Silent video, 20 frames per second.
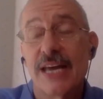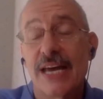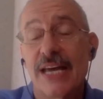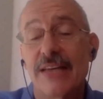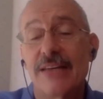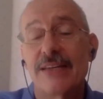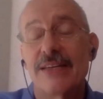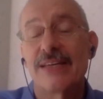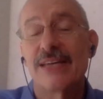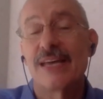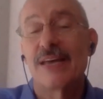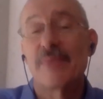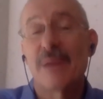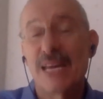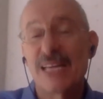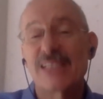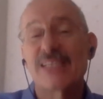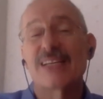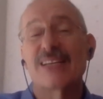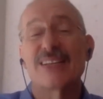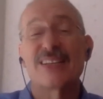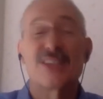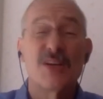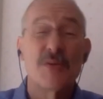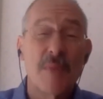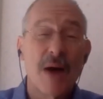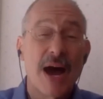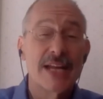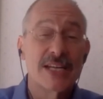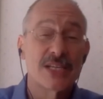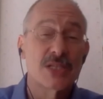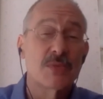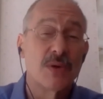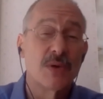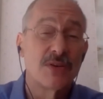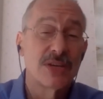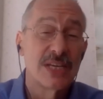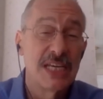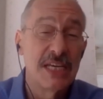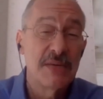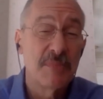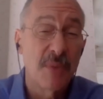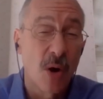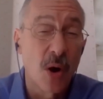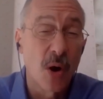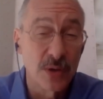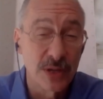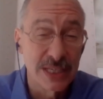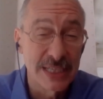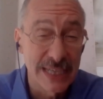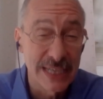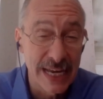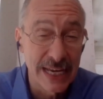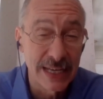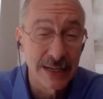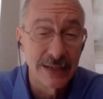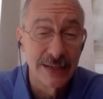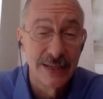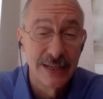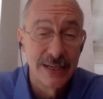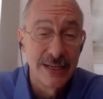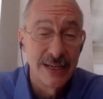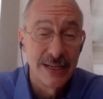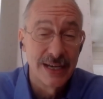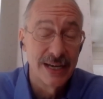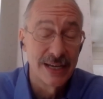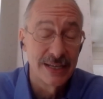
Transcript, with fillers: and and basically you might as well keep all the data mm-hmm.